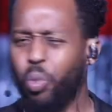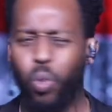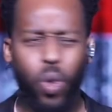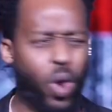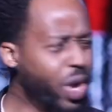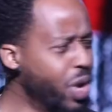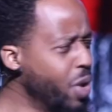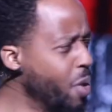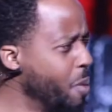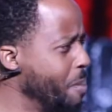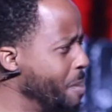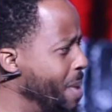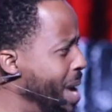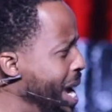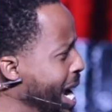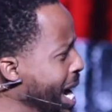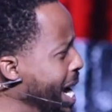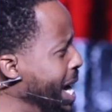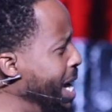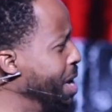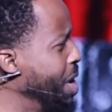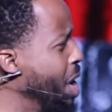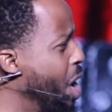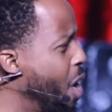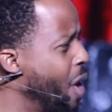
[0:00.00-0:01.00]
What do you
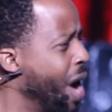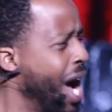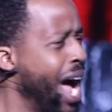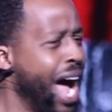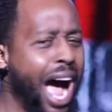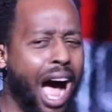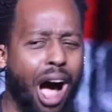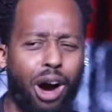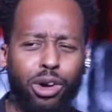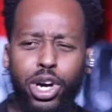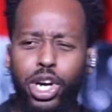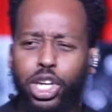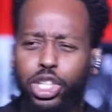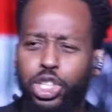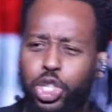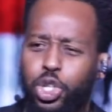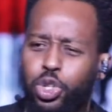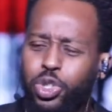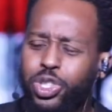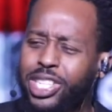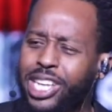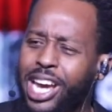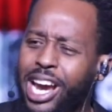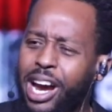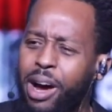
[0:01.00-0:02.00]
mean, no? How could
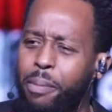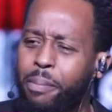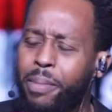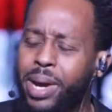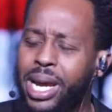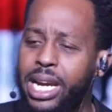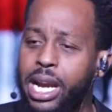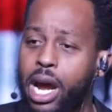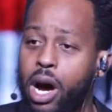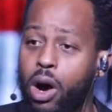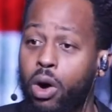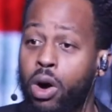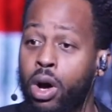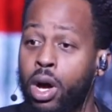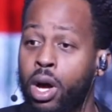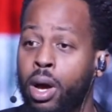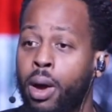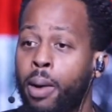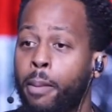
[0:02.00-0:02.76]
you tell me no?